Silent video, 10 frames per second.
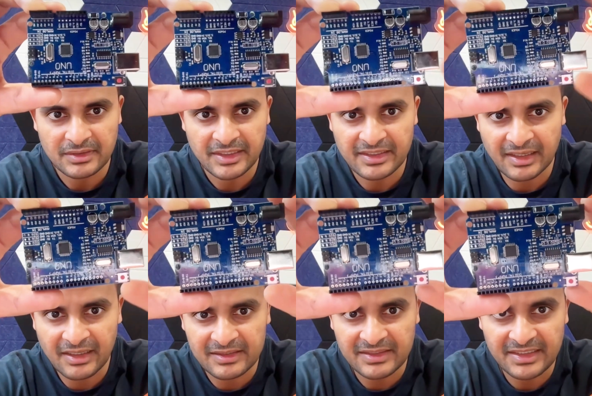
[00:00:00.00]
there
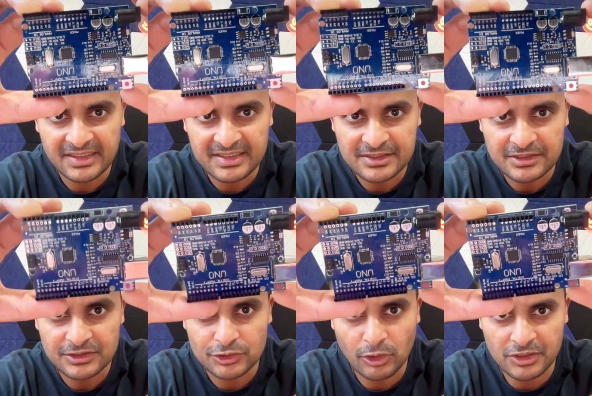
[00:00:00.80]
are these
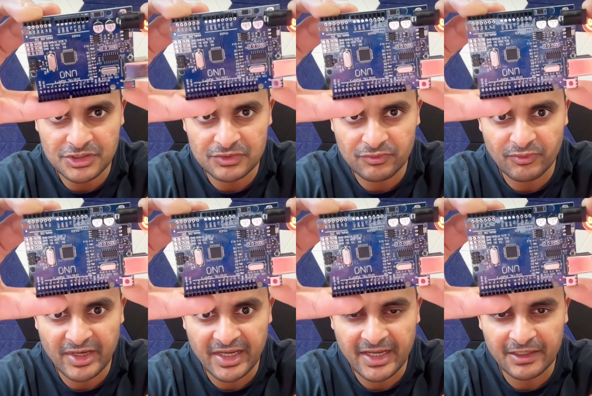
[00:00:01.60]
slots
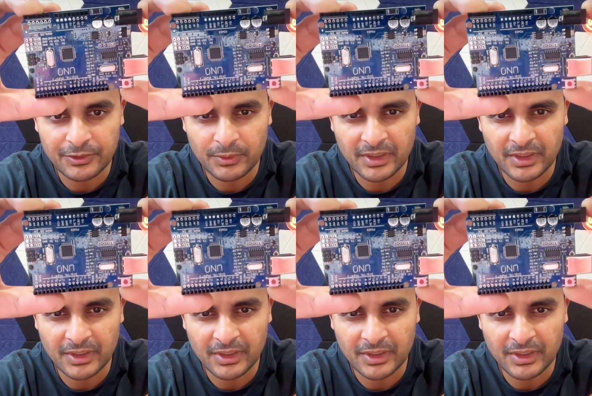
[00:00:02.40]
where you